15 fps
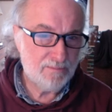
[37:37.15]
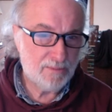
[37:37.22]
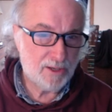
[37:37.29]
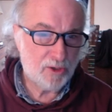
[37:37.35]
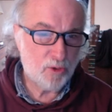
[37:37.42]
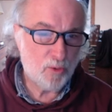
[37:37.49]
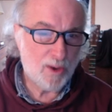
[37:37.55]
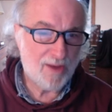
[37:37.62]

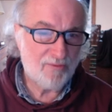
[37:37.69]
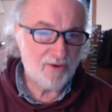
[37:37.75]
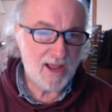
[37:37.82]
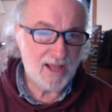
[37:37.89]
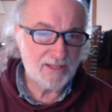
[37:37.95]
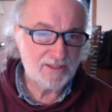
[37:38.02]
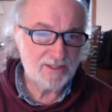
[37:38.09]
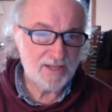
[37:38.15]
But whoever
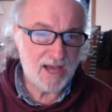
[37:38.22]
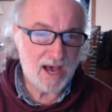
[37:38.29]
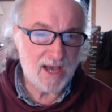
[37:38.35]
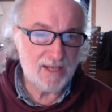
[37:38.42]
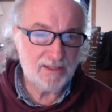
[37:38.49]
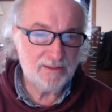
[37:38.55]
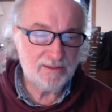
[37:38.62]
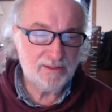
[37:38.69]
has
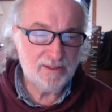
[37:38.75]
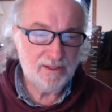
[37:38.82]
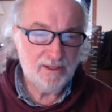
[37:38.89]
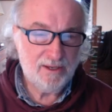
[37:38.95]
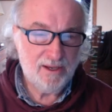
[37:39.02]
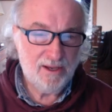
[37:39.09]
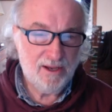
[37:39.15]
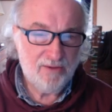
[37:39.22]
not,
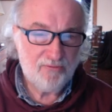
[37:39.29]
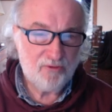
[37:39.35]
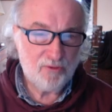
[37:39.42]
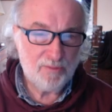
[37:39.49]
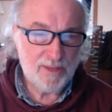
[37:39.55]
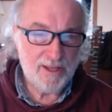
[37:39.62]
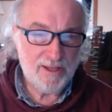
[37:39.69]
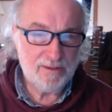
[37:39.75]

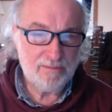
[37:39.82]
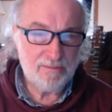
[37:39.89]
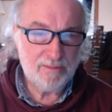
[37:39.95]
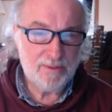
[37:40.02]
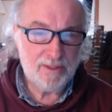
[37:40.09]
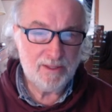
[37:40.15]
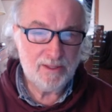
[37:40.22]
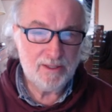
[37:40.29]
from
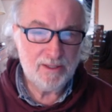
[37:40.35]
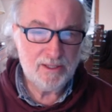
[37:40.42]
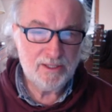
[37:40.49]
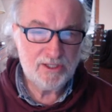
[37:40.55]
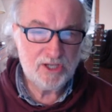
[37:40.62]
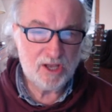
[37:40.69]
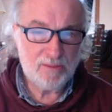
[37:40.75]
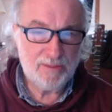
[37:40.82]
him
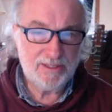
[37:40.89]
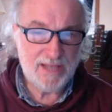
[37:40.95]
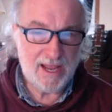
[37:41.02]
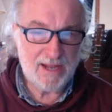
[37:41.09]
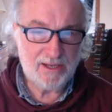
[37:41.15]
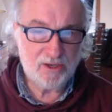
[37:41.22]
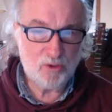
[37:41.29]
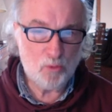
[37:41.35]
shall be
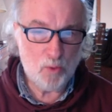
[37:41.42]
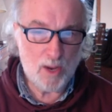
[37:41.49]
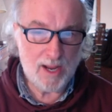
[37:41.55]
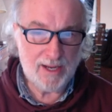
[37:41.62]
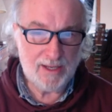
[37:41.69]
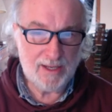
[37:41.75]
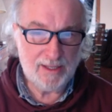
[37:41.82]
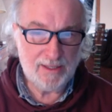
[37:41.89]
taken
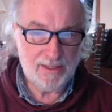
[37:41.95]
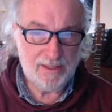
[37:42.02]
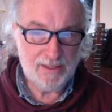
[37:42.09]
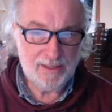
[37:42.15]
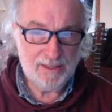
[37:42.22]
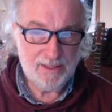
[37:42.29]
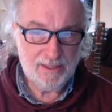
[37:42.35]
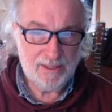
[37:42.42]
away
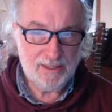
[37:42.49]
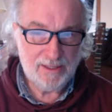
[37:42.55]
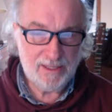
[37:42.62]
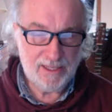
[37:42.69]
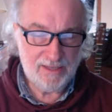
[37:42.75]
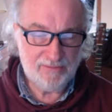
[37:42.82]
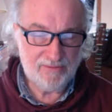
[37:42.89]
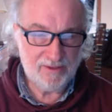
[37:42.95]

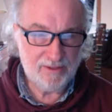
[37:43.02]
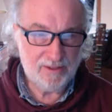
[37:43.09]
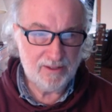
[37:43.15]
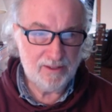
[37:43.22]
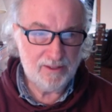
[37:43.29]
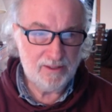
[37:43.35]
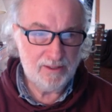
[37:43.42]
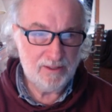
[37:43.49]
even
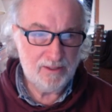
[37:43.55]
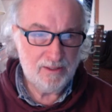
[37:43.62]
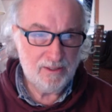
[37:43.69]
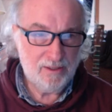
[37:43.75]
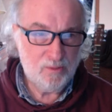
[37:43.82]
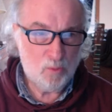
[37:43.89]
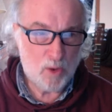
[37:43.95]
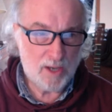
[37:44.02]

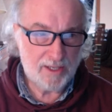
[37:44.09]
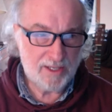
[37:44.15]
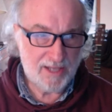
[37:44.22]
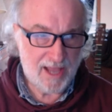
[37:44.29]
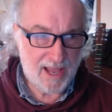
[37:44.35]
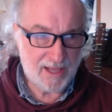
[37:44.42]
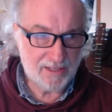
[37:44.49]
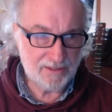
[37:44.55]
what he
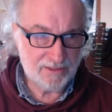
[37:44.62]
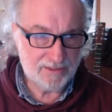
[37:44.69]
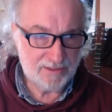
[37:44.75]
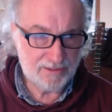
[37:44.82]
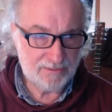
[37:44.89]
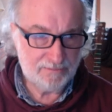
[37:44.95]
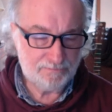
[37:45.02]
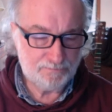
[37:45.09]
has."